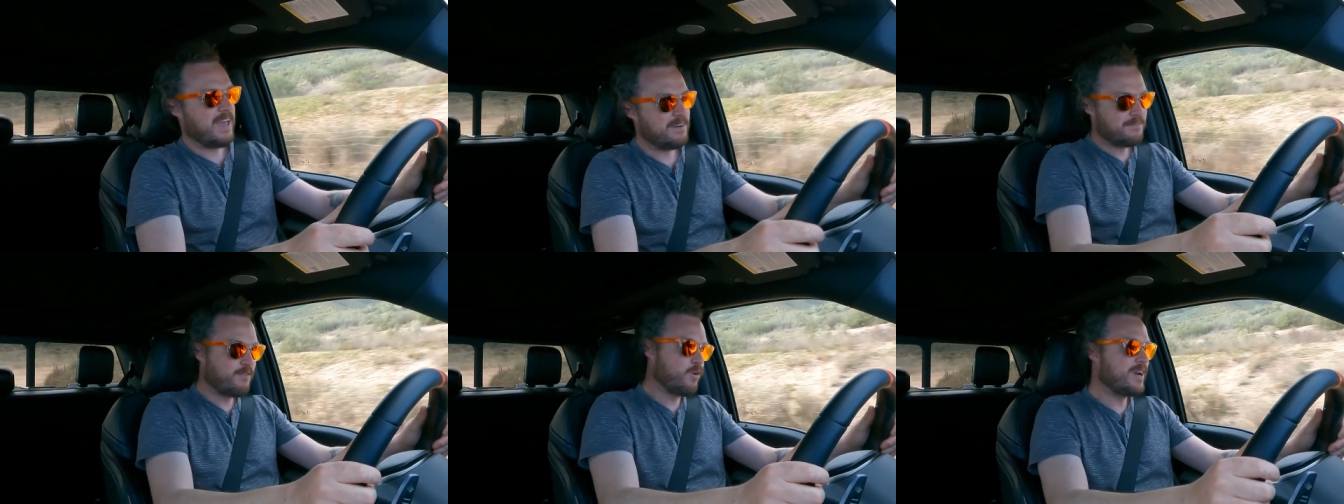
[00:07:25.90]

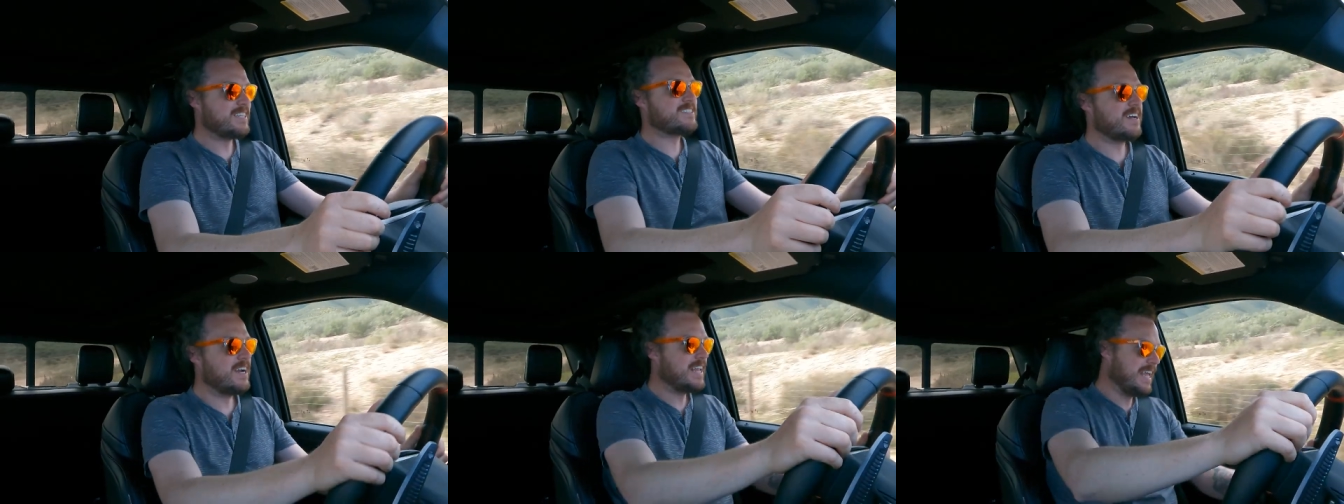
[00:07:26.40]
And Ford
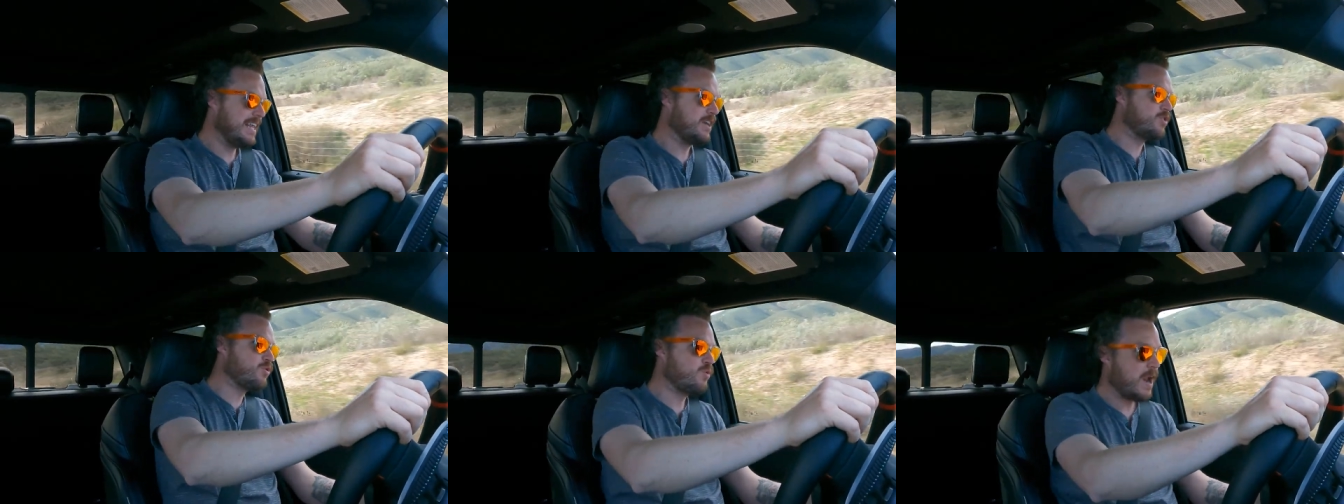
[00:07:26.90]
has done an
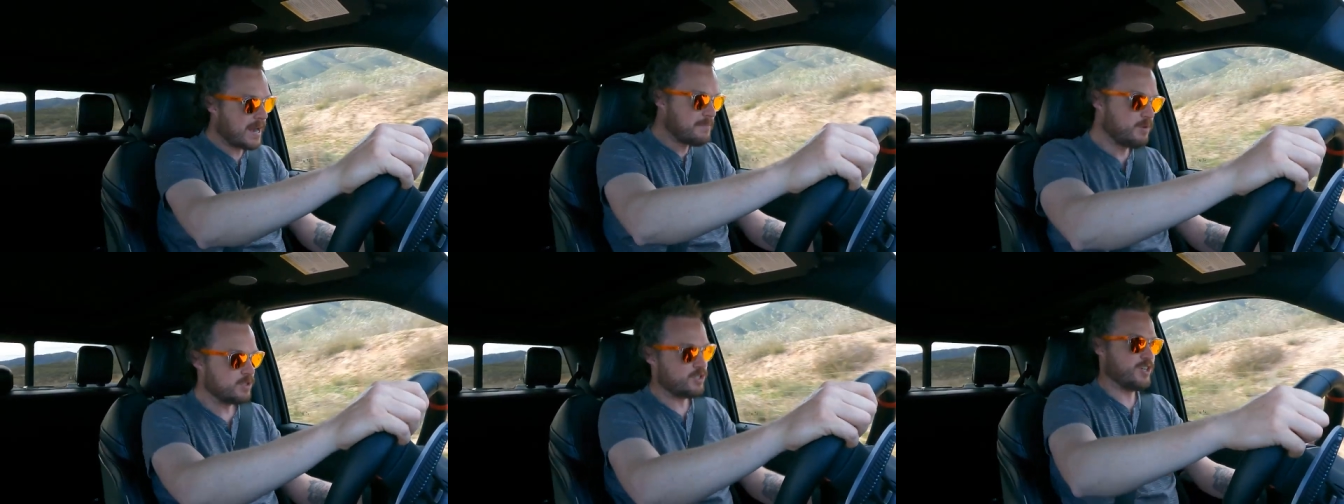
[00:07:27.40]

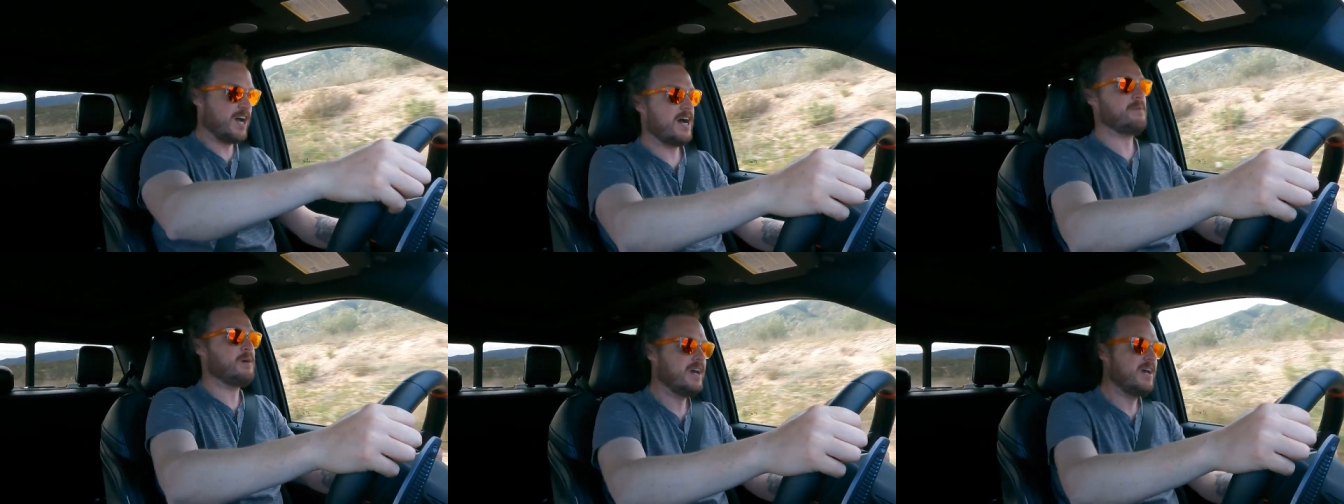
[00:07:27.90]
incredible
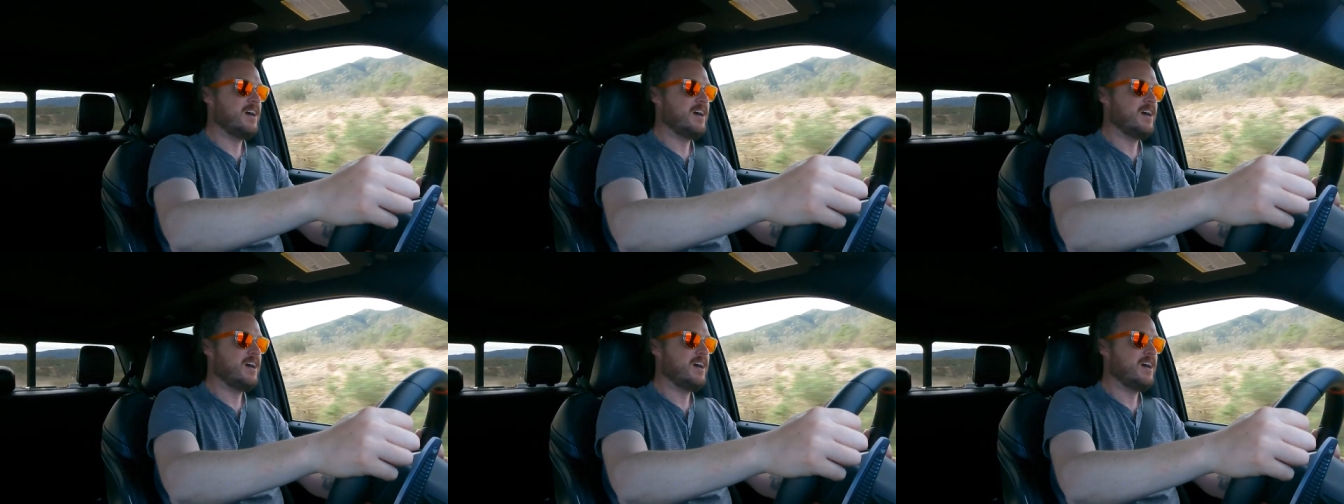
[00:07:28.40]
job